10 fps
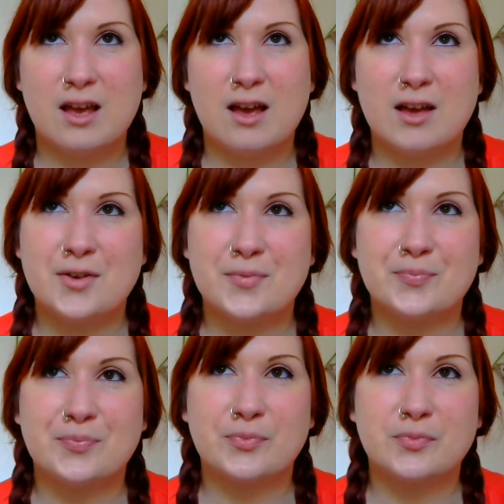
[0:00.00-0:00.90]

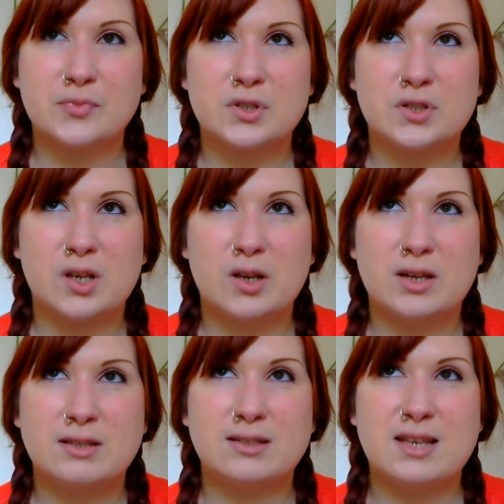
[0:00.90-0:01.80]
Um, so
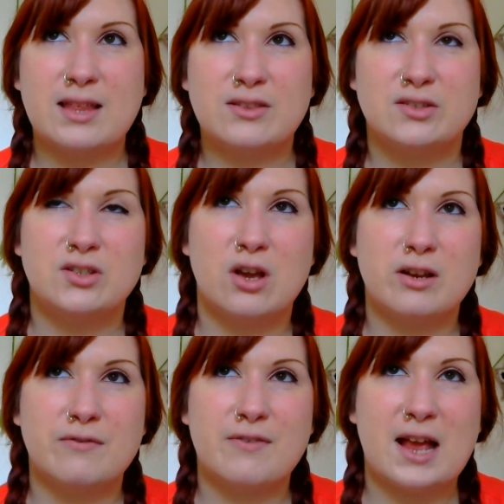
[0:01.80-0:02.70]
he said the
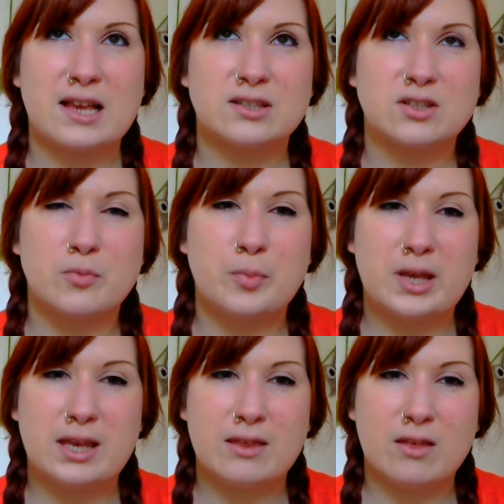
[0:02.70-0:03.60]
side effects could
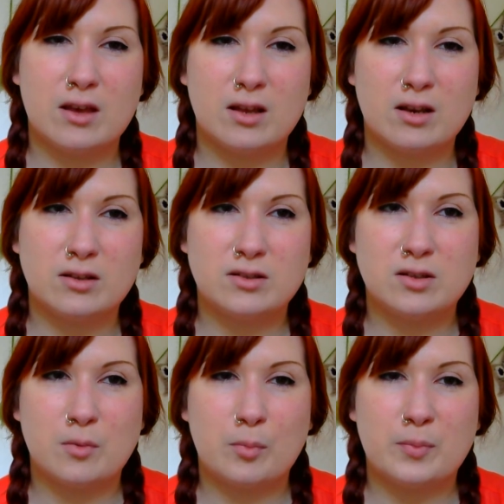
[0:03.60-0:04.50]
be that
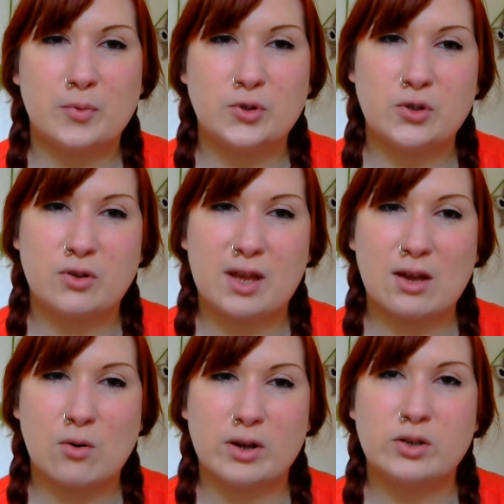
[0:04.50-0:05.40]
some people do
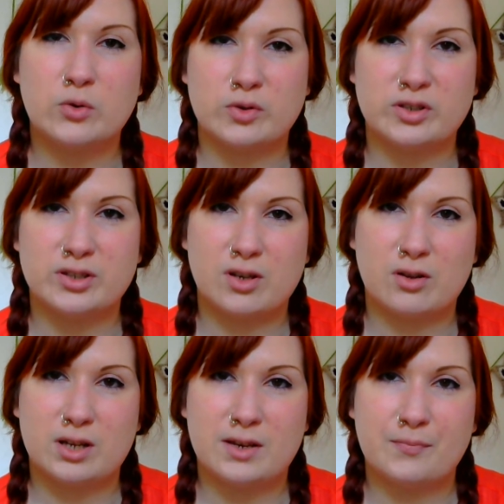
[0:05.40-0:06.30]
get quite nauseous
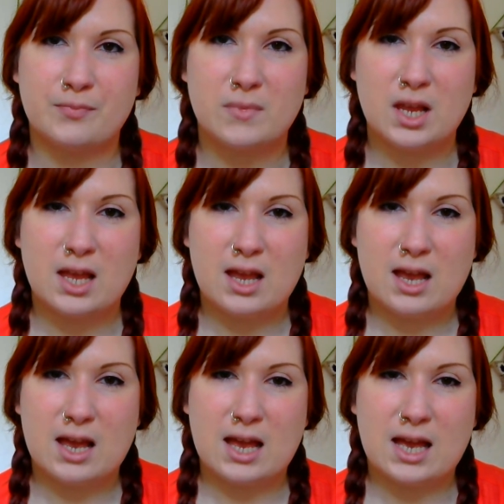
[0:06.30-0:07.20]
on it,
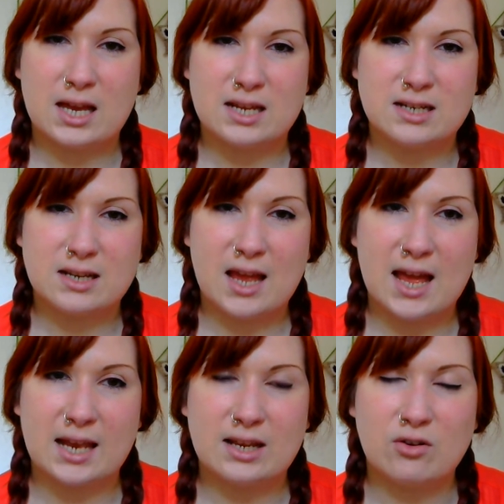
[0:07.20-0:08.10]
and it
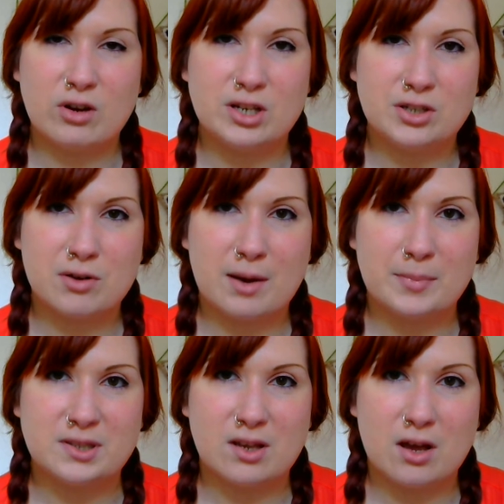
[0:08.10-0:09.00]
can increase your
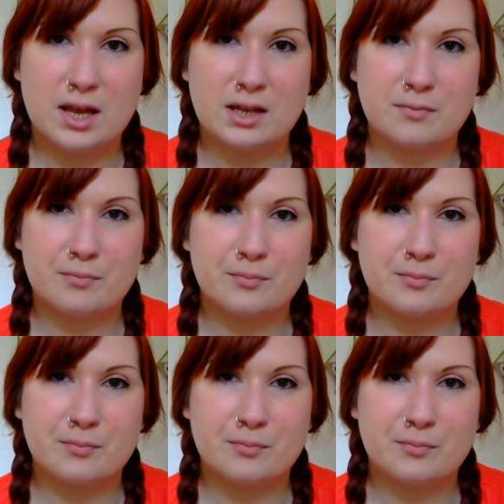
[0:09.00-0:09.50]
appetite.